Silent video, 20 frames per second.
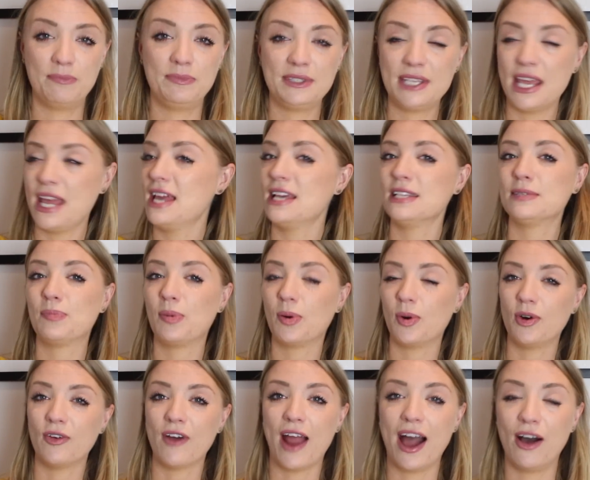tears
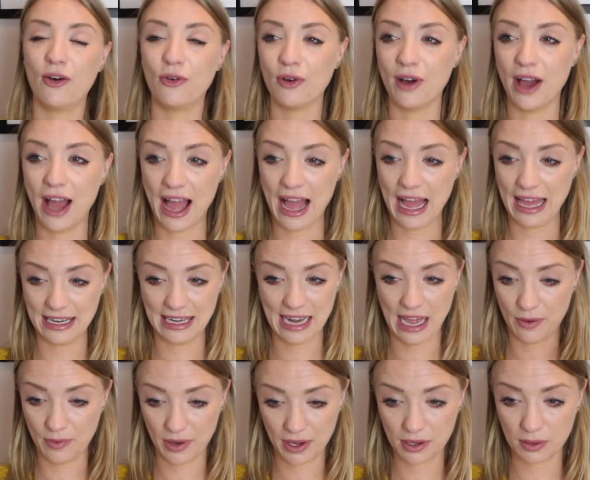pour out, and
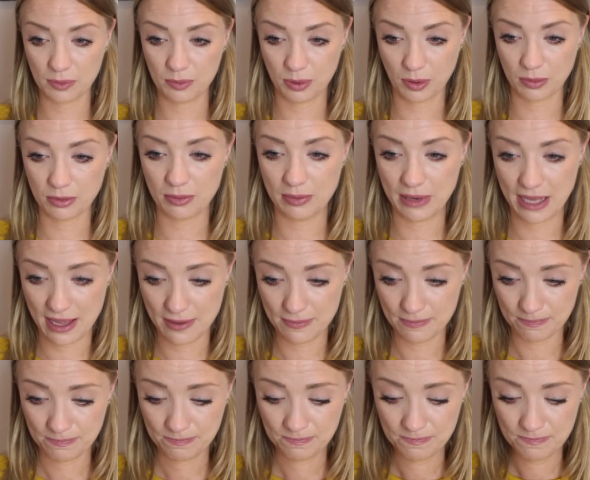now I can
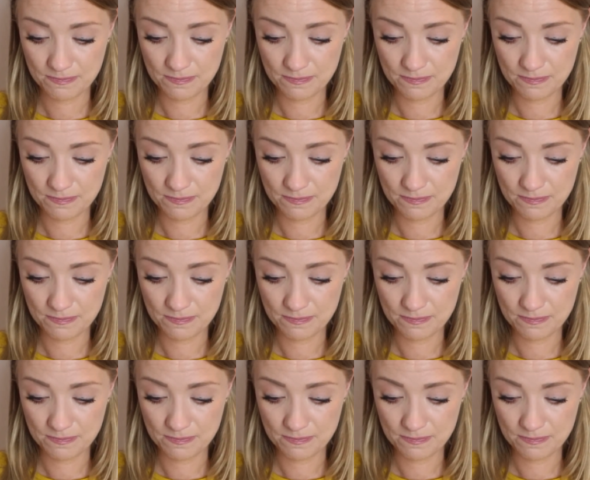probably